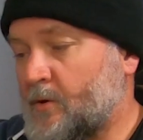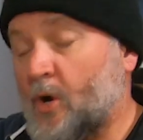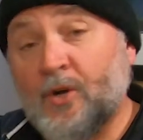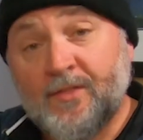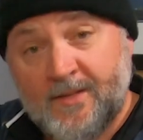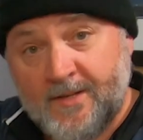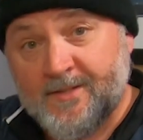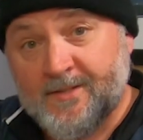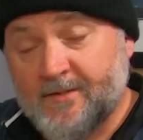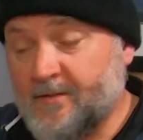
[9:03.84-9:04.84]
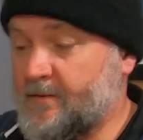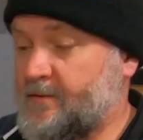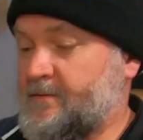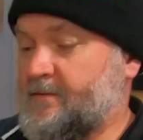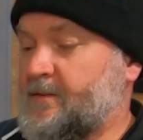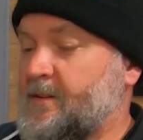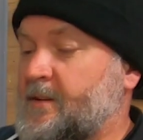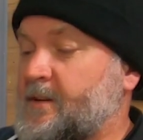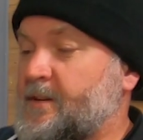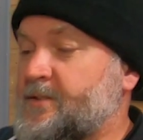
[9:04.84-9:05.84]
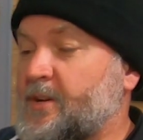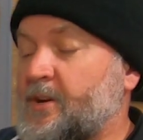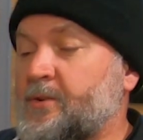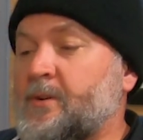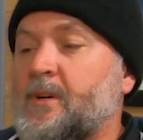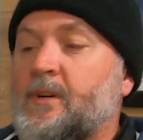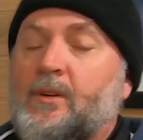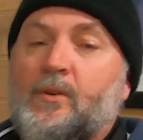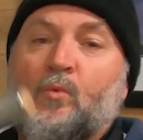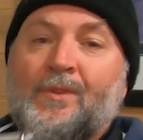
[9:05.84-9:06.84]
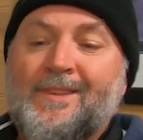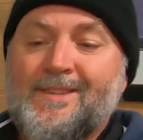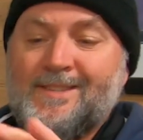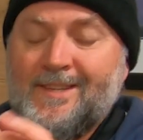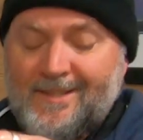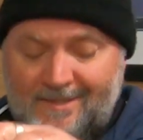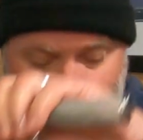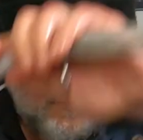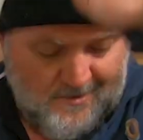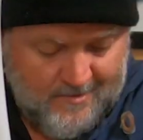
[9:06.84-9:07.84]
I got this. So what this is